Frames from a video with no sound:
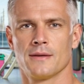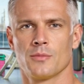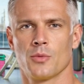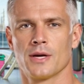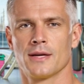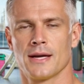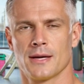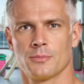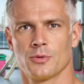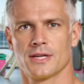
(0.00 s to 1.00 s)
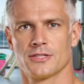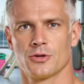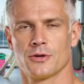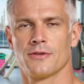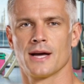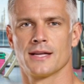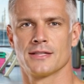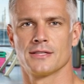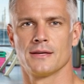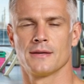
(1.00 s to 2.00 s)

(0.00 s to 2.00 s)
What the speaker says: 1. Embrace good fats.